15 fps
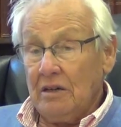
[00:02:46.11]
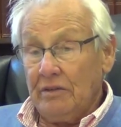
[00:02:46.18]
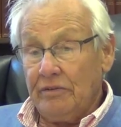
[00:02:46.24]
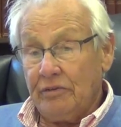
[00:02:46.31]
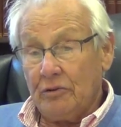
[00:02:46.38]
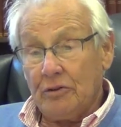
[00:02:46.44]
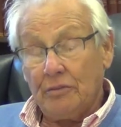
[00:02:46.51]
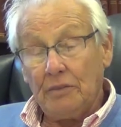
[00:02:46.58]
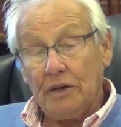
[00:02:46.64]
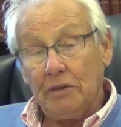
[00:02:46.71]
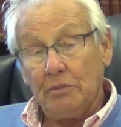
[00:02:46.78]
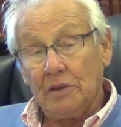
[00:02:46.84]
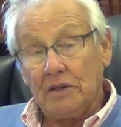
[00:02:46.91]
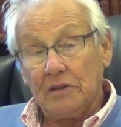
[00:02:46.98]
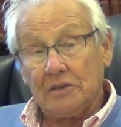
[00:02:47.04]
for me
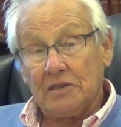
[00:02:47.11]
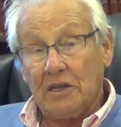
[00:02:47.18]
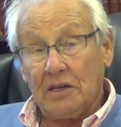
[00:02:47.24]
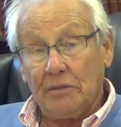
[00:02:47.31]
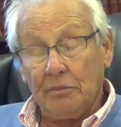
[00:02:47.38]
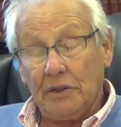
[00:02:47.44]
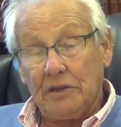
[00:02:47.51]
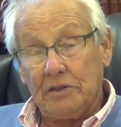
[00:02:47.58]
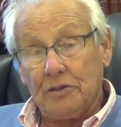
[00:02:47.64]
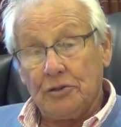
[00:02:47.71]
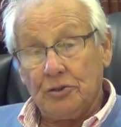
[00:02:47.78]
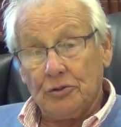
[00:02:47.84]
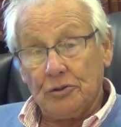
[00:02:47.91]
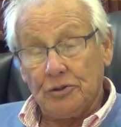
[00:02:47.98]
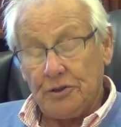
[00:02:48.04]
because I met
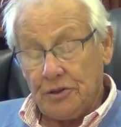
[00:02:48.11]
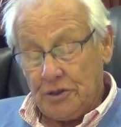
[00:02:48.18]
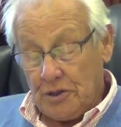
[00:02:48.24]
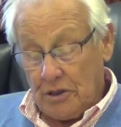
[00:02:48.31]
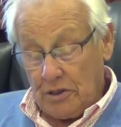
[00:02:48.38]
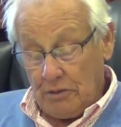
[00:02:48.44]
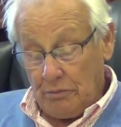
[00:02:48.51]
Joyce